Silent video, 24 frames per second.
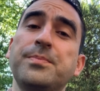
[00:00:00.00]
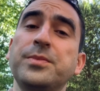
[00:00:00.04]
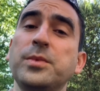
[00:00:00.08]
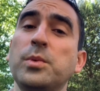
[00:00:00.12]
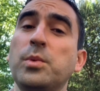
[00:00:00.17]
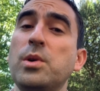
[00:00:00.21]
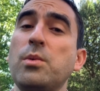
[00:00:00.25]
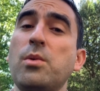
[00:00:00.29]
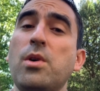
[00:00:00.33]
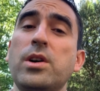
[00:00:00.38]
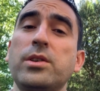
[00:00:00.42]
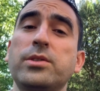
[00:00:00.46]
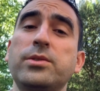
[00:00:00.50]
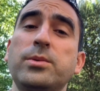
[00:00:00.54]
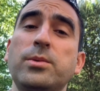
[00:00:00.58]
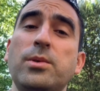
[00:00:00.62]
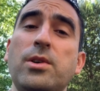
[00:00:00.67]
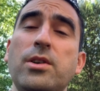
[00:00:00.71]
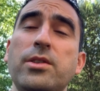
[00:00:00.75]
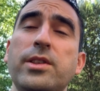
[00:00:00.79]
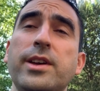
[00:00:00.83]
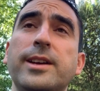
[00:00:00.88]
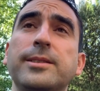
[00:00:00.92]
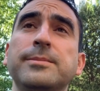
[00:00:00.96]
We walk through
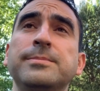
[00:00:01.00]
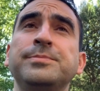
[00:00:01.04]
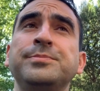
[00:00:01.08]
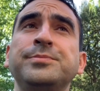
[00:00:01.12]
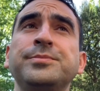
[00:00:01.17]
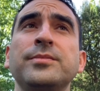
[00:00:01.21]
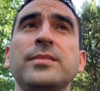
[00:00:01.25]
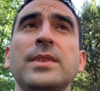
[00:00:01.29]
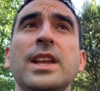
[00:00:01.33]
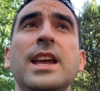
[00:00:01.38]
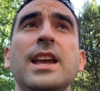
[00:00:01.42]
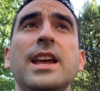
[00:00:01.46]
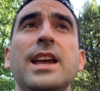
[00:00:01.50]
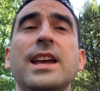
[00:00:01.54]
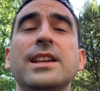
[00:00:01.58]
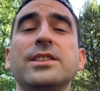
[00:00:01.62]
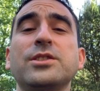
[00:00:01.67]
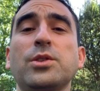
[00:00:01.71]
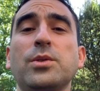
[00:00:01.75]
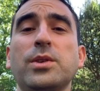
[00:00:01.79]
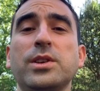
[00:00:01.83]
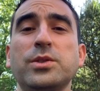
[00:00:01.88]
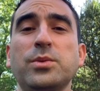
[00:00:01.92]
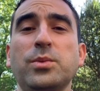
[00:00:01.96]
all that. And
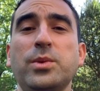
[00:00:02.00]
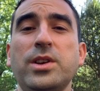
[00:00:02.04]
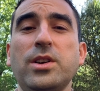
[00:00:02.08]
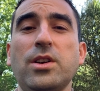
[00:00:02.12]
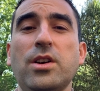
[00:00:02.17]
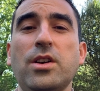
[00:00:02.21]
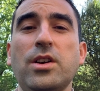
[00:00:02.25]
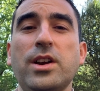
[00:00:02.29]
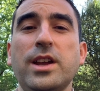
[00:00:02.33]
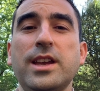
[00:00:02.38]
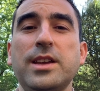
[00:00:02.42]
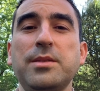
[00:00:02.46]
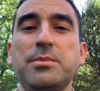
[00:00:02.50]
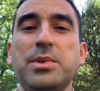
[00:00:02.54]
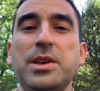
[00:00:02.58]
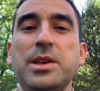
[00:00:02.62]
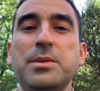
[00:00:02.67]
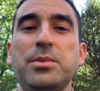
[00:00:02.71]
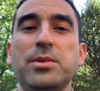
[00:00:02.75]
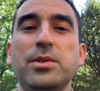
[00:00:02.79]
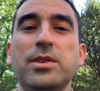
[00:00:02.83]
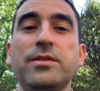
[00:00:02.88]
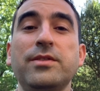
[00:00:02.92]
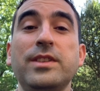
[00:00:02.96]
so as we are a
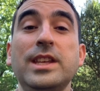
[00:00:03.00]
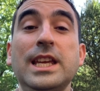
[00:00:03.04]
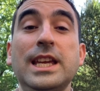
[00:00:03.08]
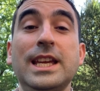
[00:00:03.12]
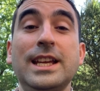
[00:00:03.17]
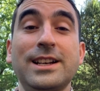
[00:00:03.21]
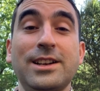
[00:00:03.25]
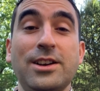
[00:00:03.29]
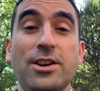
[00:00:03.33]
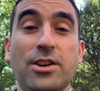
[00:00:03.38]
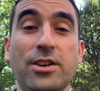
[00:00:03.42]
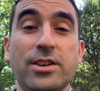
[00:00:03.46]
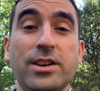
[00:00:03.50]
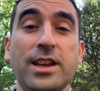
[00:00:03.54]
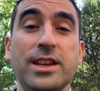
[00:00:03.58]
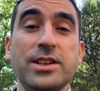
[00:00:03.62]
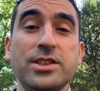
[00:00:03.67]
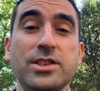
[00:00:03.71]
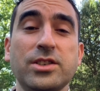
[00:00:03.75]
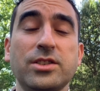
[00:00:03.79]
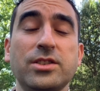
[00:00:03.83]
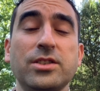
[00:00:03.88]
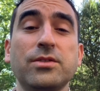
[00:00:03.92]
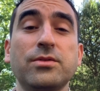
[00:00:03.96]
people of the
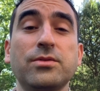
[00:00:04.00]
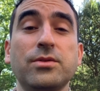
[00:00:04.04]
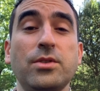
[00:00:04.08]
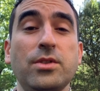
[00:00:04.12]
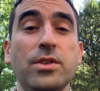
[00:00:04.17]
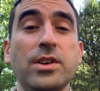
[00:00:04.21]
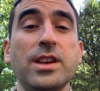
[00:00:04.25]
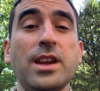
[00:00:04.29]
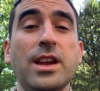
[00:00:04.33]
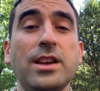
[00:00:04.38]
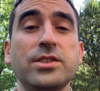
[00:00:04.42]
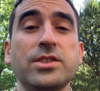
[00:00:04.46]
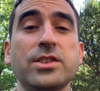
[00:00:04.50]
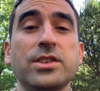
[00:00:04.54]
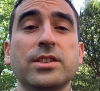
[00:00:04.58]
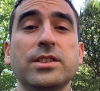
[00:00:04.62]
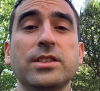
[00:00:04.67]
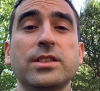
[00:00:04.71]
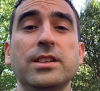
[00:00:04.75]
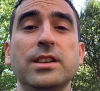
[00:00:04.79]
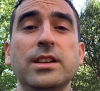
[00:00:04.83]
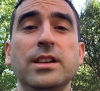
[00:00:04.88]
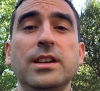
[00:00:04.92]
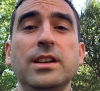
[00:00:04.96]
incarnation of creation,
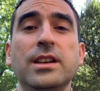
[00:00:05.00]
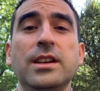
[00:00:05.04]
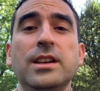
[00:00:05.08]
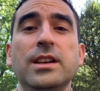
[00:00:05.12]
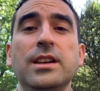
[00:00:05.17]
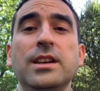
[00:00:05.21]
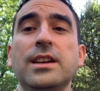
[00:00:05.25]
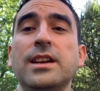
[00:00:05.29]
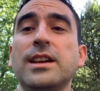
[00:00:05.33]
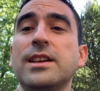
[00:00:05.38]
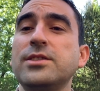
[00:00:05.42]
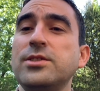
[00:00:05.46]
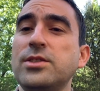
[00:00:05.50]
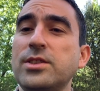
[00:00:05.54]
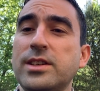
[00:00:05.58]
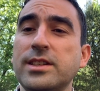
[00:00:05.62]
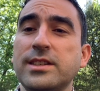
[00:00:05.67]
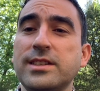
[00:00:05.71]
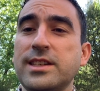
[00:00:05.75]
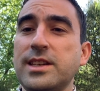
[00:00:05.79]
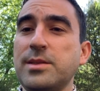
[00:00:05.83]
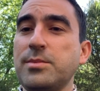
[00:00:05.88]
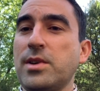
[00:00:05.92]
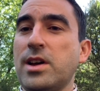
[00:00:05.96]
as you can
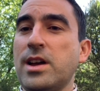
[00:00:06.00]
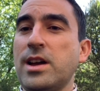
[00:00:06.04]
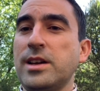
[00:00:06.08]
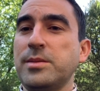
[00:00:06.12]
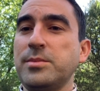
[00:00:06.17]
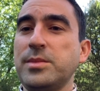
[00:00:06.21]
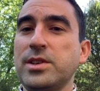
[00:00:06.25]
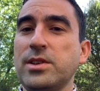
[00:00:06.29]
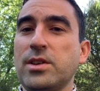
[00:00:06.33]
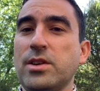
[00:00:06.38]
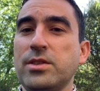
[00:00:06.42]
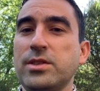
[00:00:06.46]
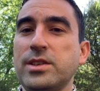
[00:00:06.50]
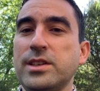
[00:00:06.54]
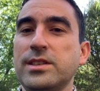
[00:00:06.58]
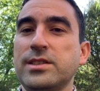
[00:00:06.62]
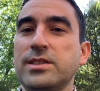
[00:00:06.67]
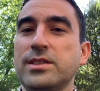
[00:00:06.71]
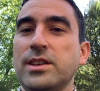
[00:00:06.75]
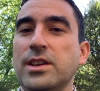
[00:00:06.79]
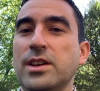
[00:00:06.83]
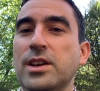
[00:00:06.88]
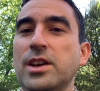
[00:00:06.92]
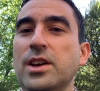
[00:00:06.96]
see behind me, all
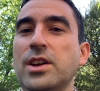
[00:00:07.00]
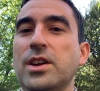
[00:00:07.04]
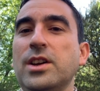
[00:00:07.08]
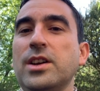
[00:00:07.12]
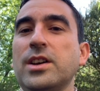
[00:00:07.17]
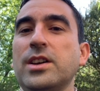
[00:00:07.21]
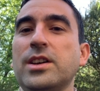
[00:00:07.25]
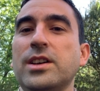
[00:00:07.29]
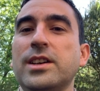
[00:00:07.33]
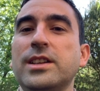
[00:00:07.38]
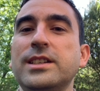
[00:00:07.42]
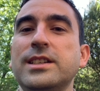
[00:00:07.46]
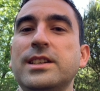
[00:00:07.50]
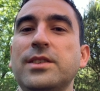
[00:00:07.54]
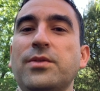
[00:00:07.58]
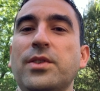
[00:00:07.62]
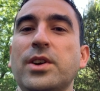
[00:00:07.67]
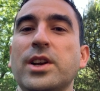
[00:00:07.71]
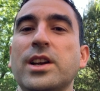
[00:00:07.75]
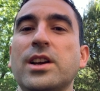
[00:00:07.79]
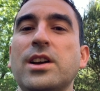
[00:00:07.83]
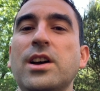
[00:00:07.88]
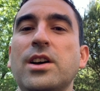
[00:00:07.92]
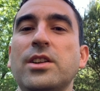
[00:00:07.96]
these
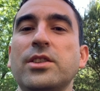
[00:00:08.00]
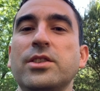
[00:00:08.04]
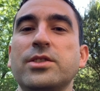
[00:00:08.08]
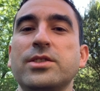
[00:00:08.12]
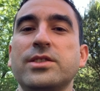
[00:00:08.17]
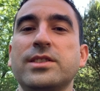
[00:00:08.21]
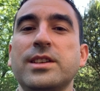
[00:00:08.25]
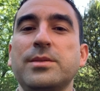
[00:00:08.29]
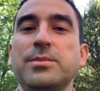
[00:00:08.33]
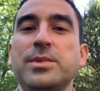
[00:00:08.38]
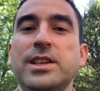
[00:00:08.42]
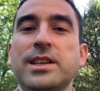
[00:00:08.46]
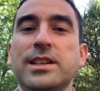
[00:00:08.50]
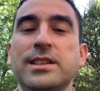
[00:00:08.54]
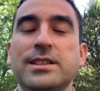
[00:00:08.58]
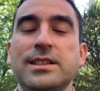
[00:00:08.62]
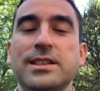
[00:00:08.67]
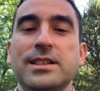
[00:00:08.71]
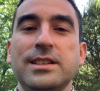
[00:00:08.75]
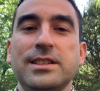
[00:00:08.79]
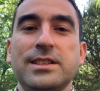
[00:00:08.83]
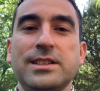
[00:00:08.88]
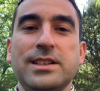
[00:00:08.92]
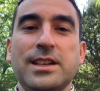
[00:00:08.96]
different colors, they begin to
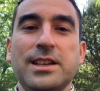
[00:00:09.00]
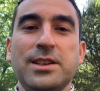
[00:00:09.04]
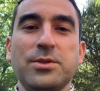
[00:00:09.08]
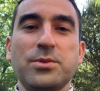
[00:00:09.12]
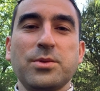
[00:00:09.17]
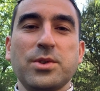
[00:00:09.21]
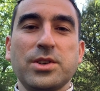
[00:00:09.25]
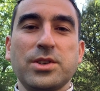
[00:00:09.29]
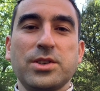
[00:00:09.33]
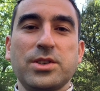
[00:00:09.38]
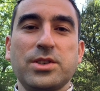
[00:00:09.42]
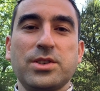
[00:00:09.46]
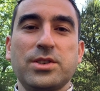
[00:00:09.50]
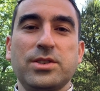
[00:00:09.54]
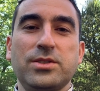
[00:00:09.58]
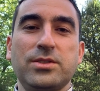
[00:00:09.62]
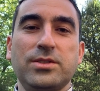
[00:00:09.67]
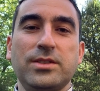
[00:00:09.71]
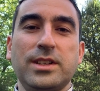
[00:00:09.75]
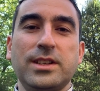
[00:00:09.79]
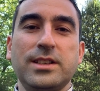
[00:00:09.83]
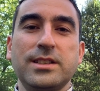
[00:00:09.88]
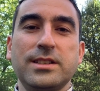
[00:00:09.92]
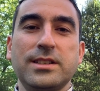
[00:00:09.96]
distinguish.
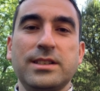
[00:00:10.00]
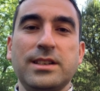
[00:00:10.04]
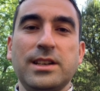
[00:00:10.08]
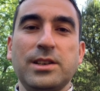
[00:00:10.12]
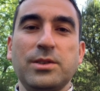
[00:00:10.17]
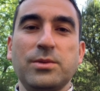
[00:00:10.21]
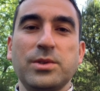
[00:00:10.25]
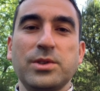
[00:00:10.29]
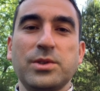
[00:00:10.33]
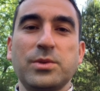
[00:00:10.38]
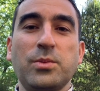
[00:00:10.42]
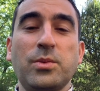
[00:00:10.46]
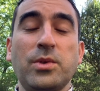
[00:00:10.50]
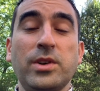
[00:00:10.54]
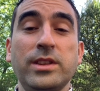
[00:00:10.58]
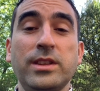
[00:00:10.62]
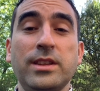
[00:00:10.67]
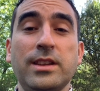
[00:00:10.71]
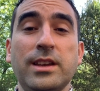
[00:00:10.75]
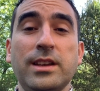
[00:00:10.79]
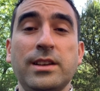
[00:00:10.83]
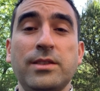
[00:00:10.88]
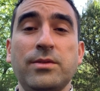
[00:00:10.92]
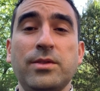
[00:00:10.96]
They distinguish one
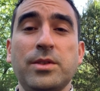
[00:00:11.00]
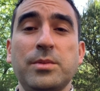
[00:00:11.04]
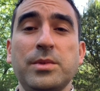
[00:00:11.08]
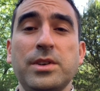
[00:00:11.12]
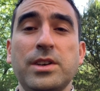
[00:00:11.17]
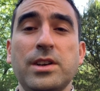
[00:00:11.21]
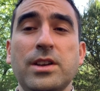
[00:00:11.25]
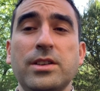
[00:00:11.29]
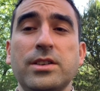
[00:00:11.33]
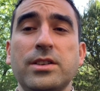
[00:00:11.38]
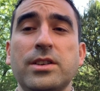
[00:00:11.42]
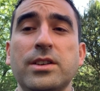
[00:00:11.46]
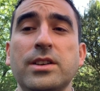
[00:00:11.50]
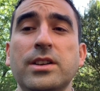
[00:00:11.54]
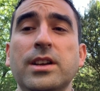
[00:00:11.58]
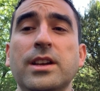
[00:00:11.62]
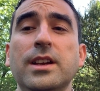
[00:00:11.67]
thing from another.